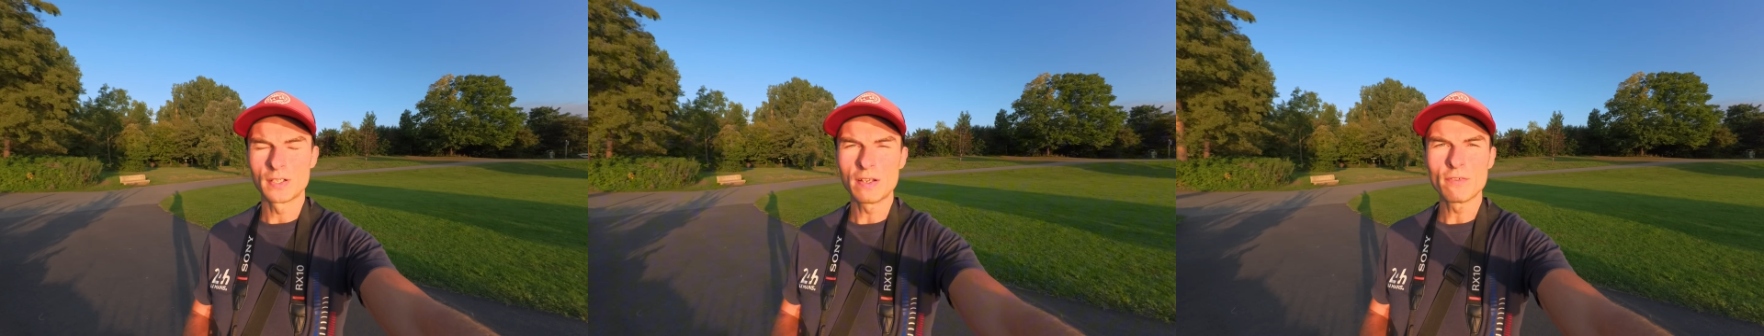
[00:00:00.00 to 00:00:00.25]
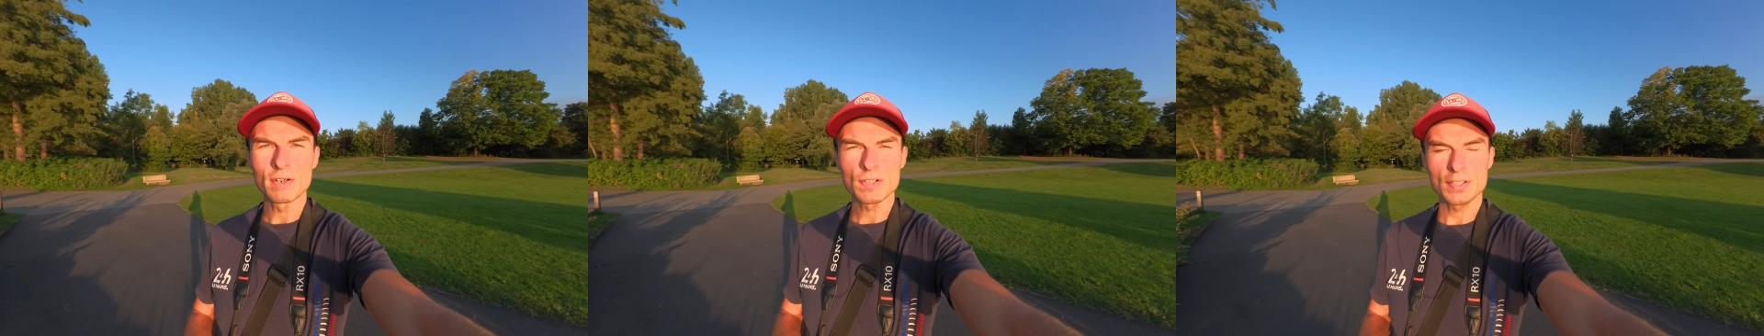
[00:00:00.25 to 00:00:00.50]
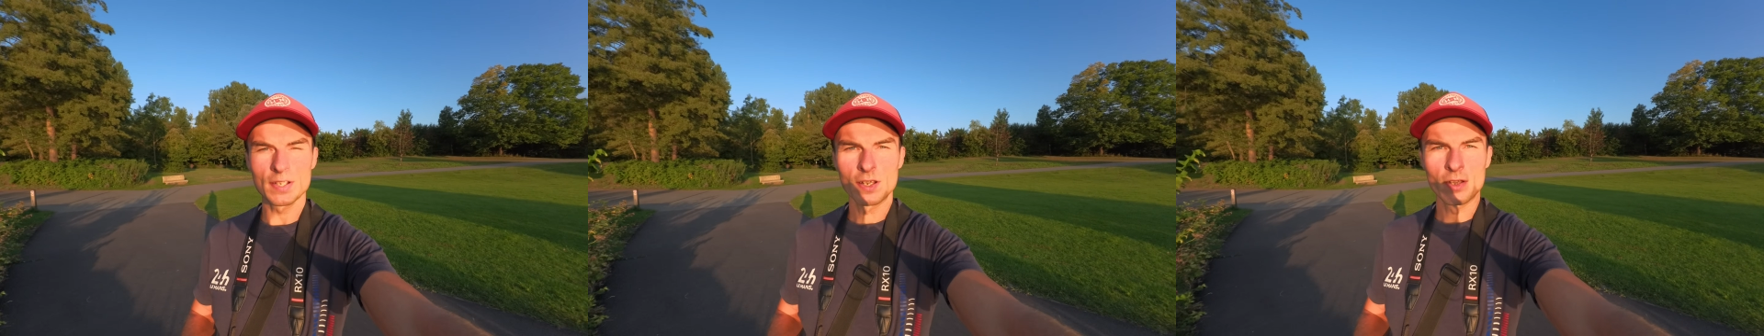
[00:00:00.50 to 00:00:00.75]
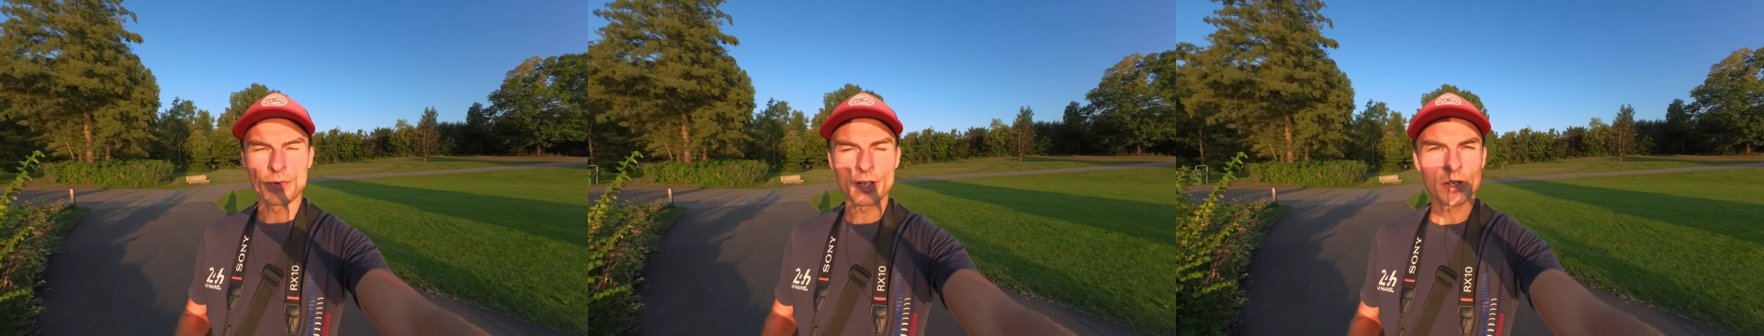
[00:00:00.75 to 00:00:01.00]
delivers
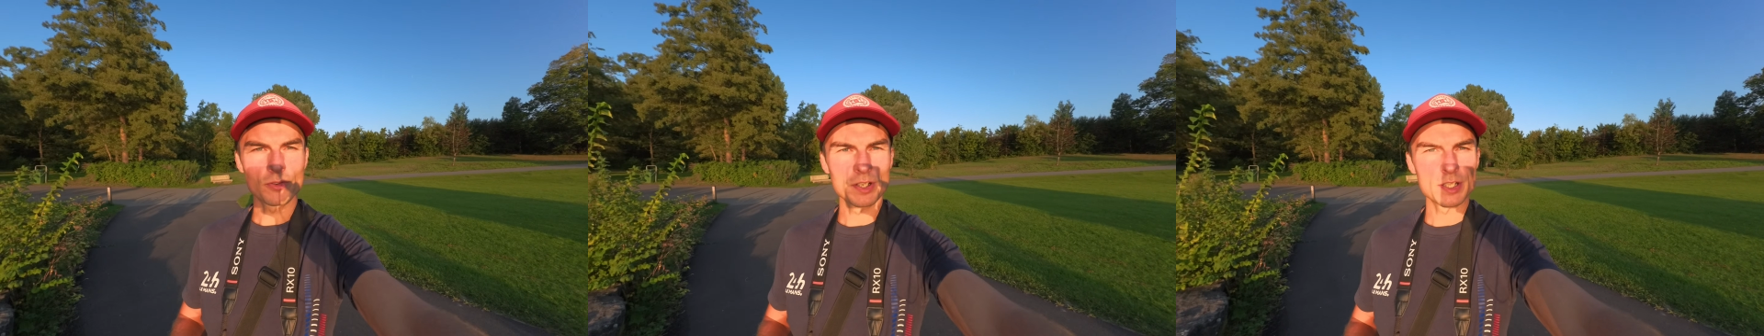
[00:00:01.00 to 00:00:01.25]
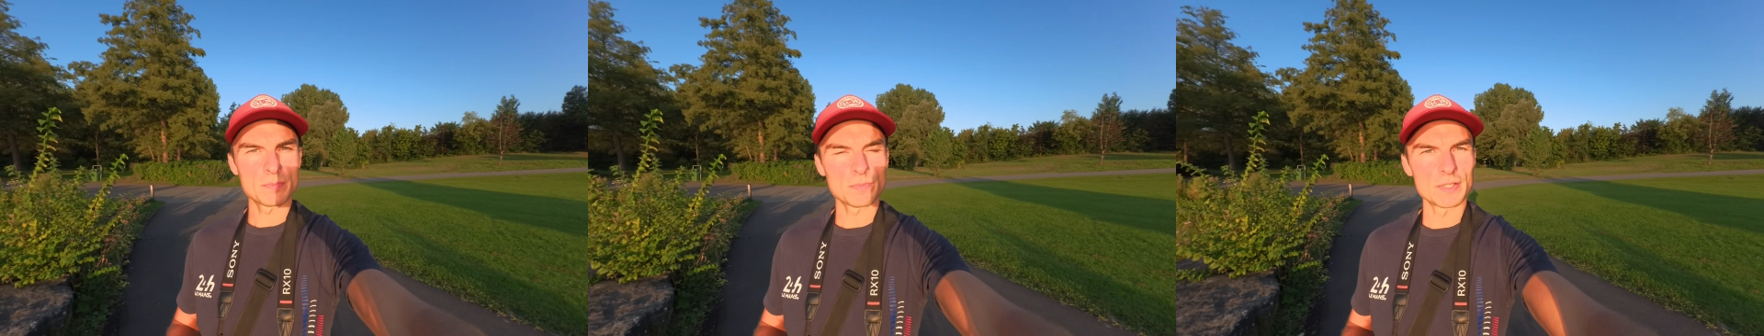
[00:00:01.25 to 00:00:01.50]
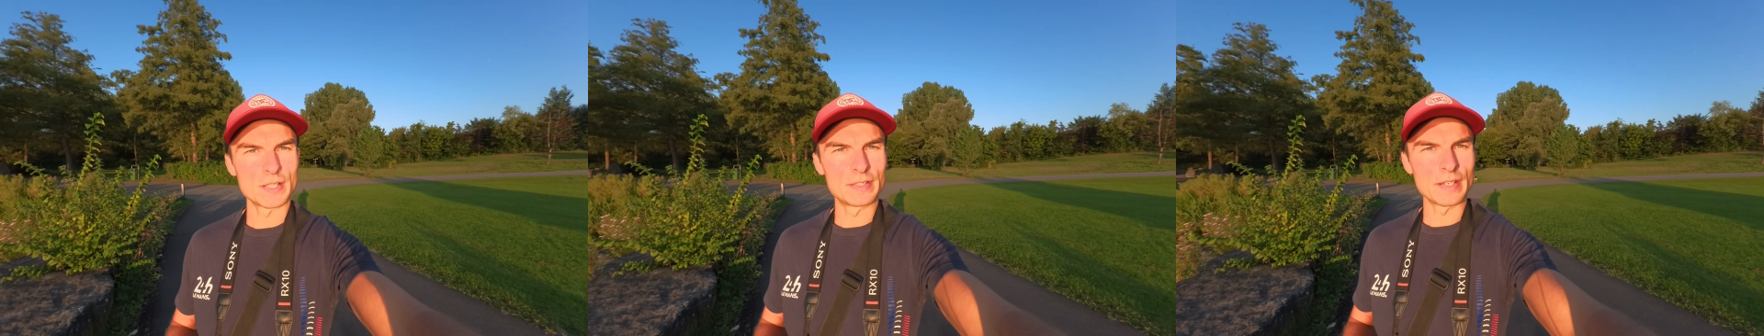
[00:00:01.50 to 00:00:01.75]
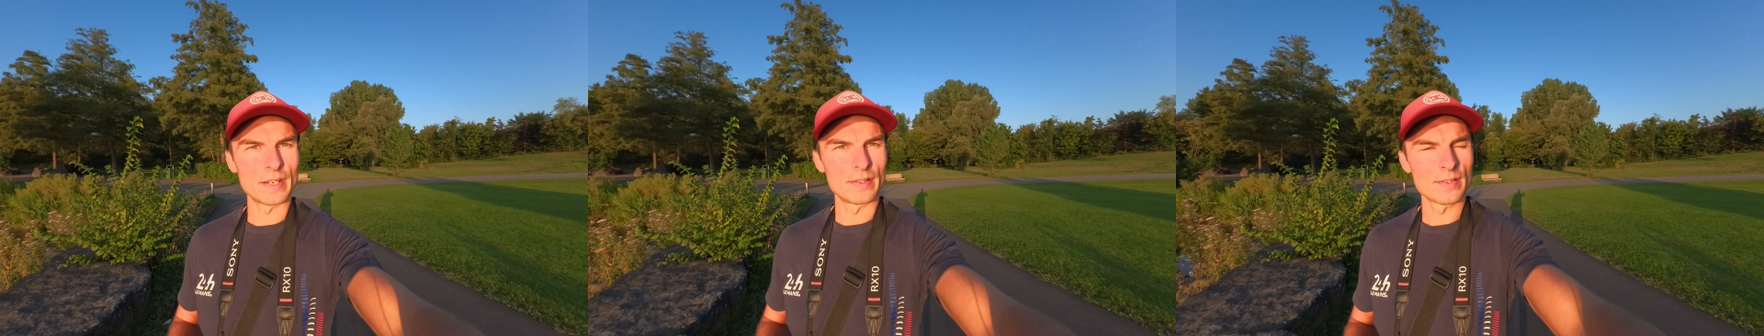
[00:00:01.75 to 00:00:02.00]
very crisp
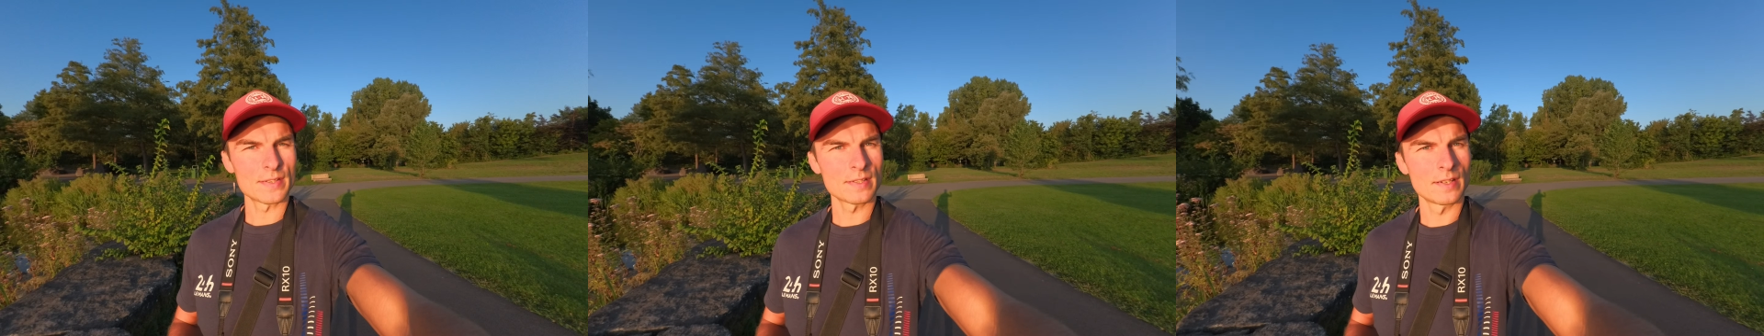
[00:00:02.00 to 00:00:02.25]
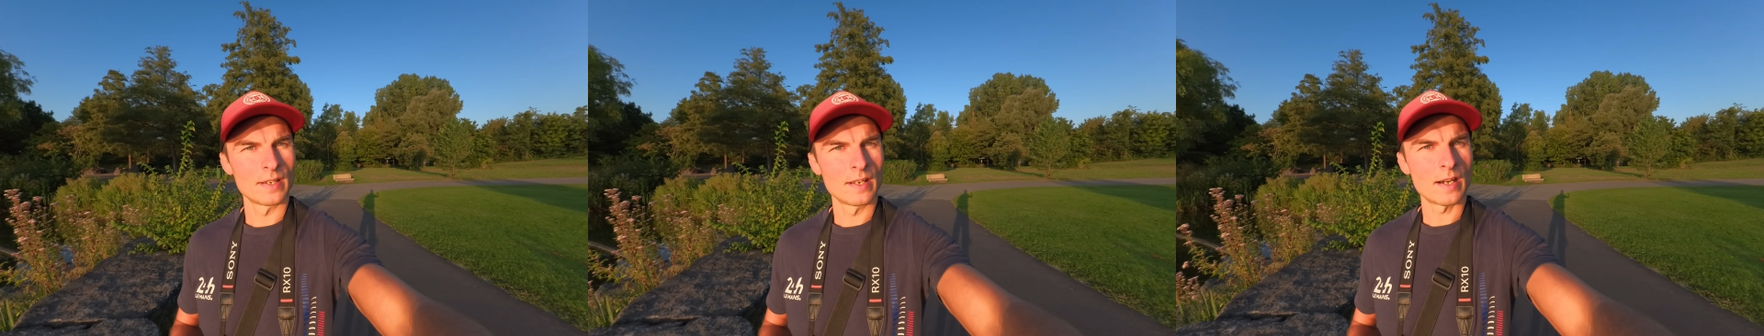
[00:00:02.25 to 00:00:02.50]
details.